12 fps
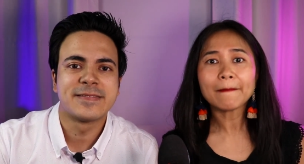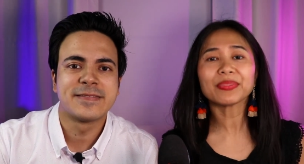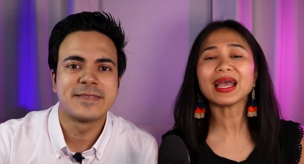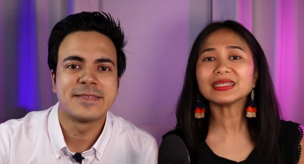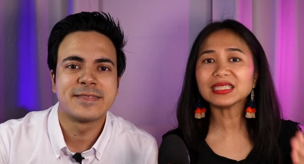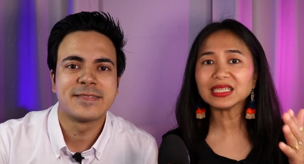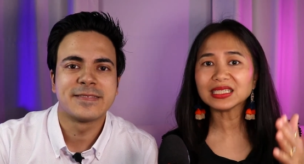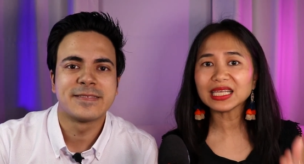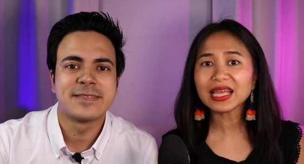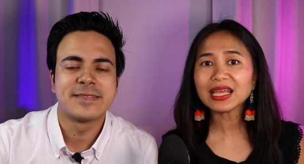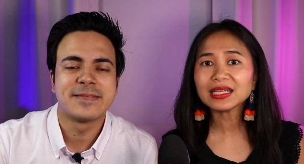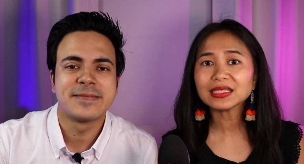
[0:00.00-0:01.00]
Speaker 1: That
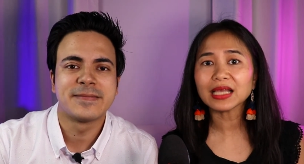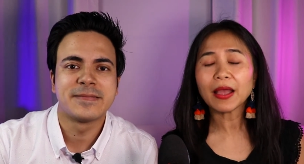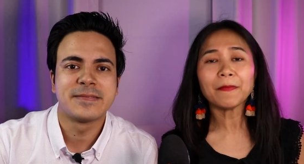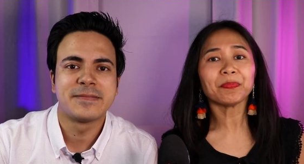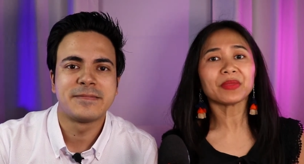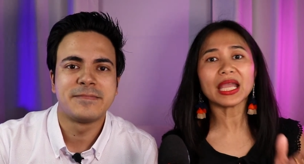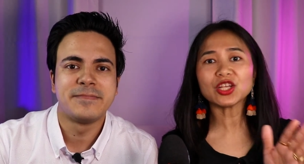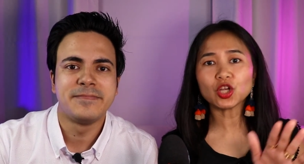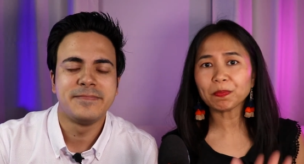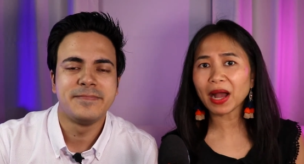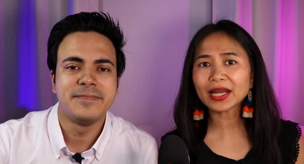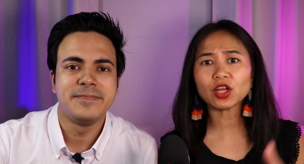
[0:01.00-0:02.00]
disease in your
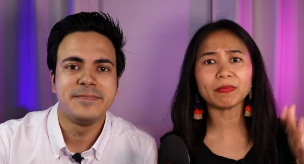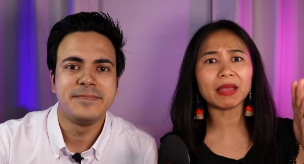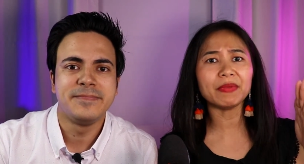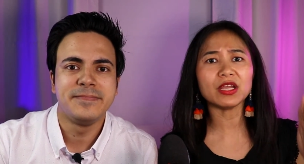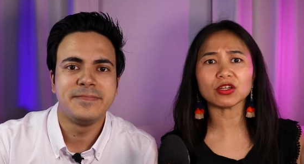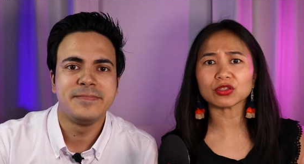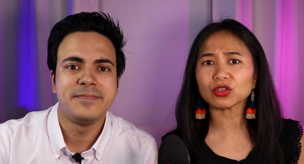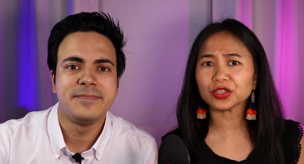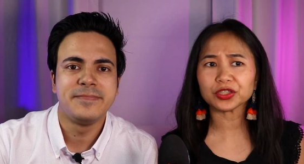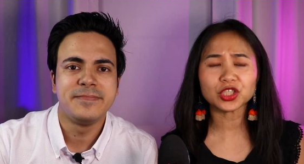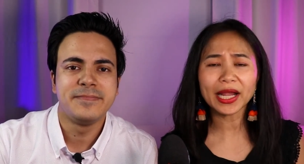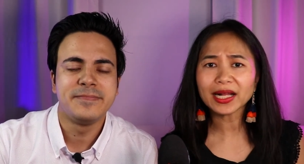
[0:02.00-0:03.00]
body or maybe your,
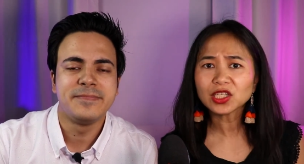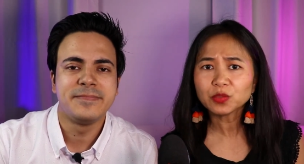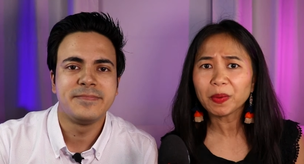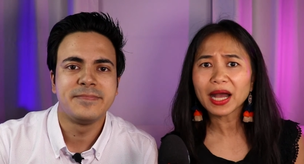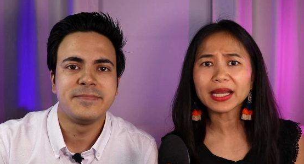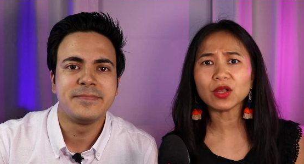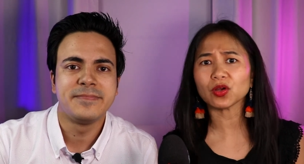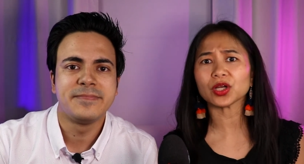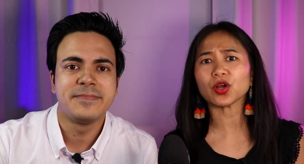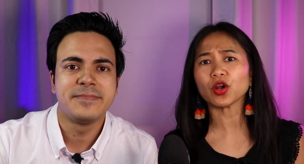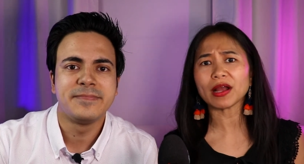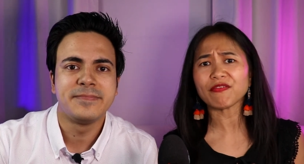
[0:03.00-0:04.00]
your child's body or,
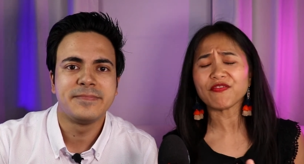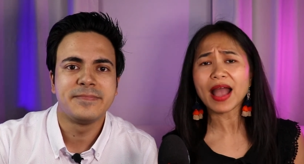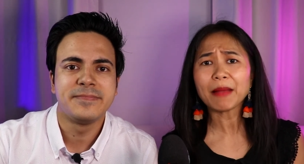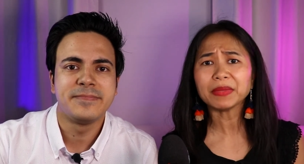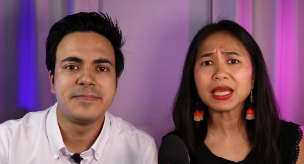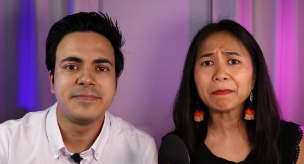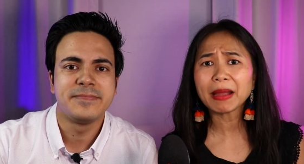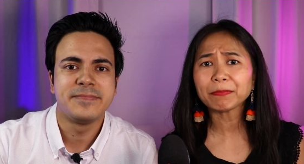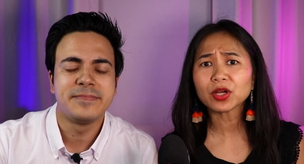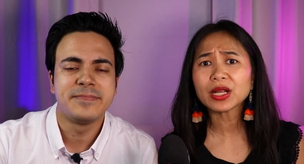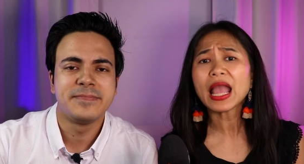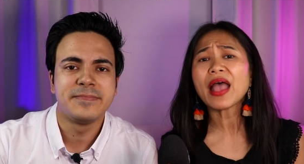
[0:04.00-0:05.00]
or a family
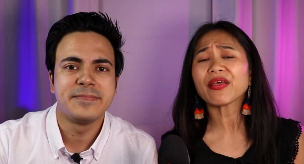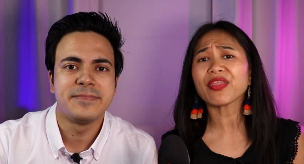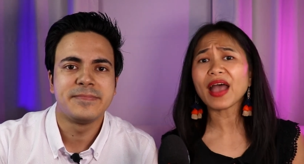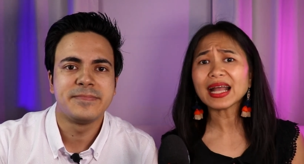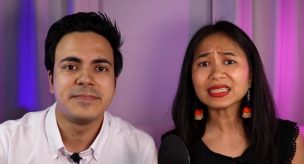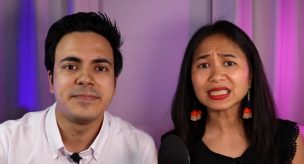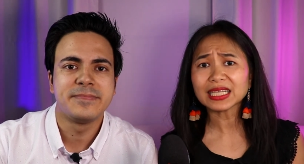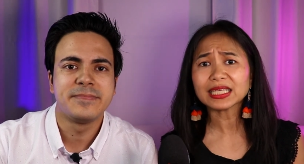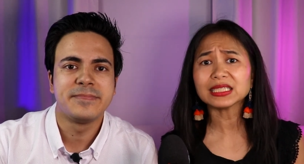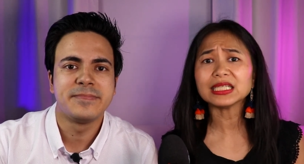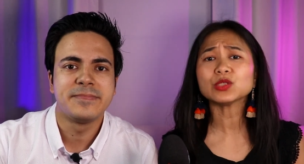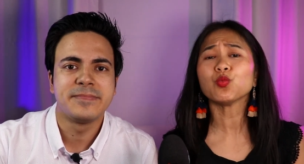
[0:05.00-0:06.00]
member, that
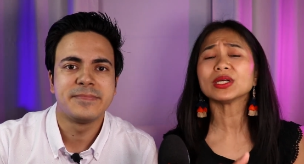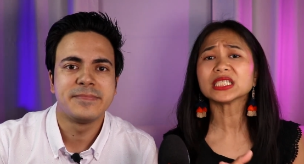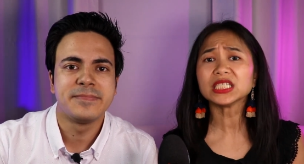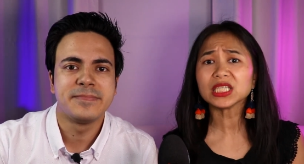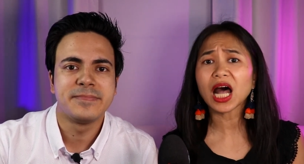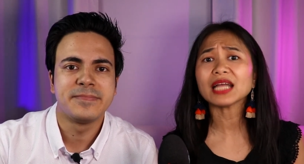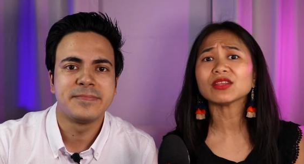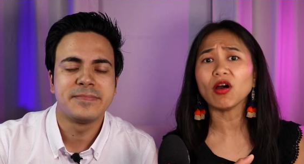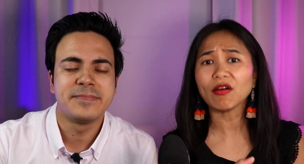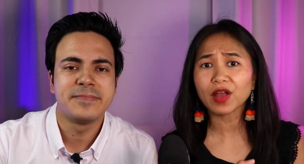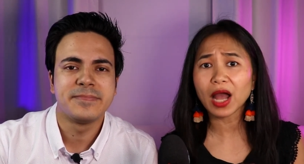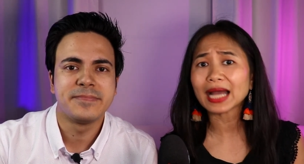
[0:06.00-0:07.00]
sickness was not
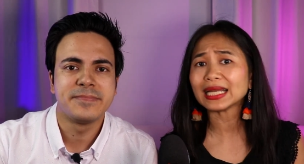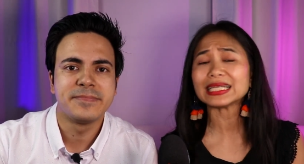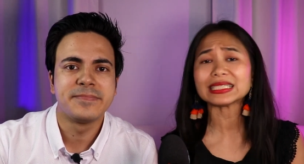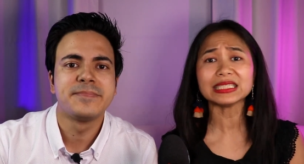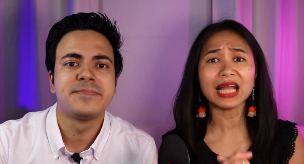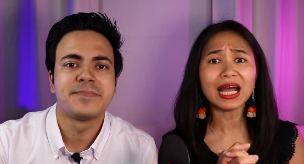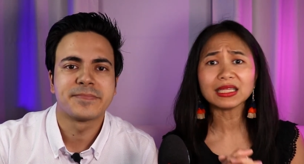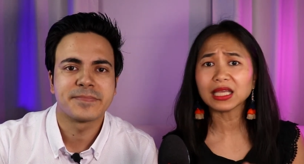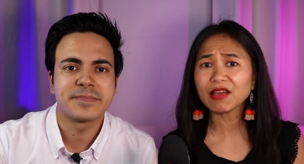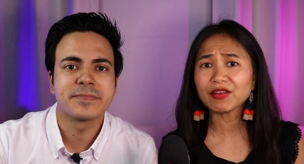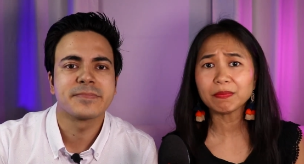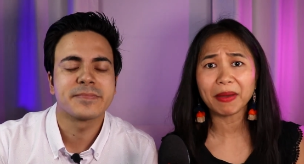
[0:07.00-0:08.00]
of God. It's not
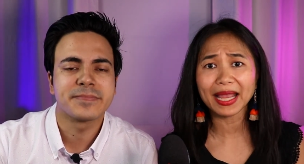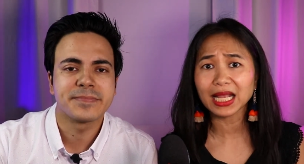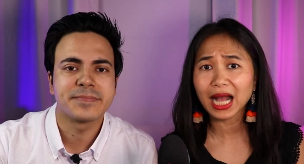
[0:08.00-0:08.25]
given by